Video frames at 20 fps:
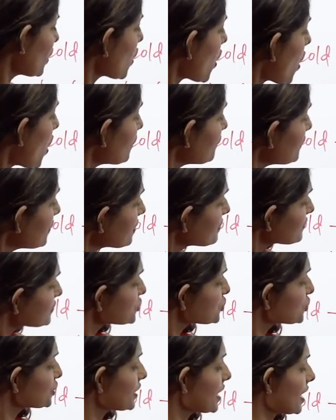coffee
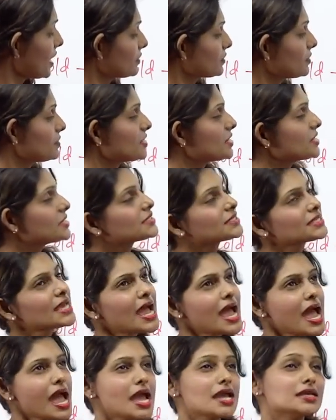aficionado is
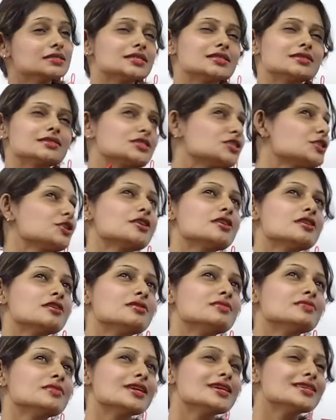a
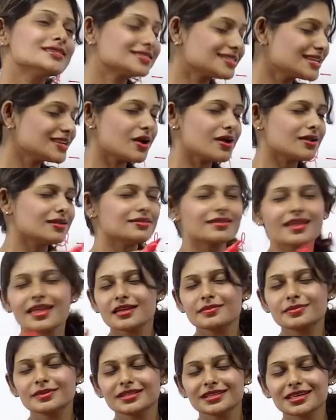term, is in a
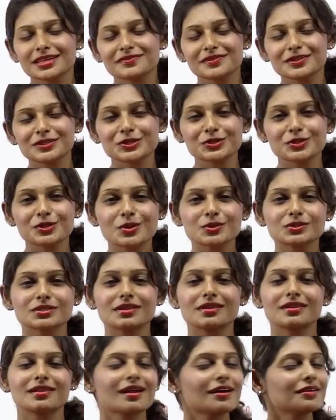label given to those
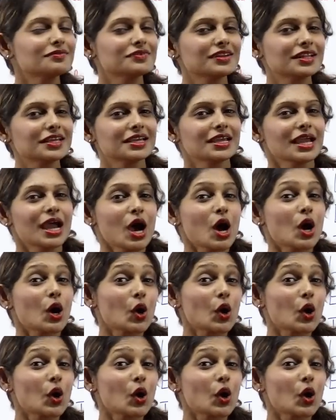lovely